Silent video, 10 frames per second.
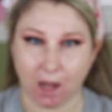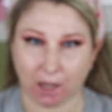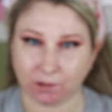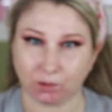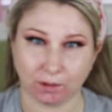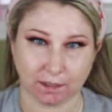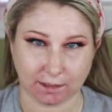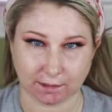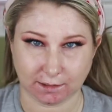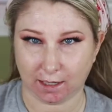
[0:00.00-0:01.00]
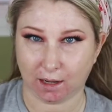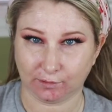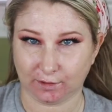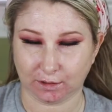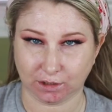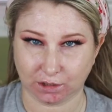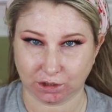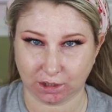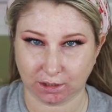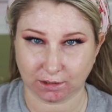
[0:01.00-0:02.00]
I don't like testing out
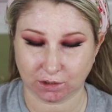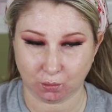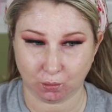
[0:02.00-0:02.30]
foundations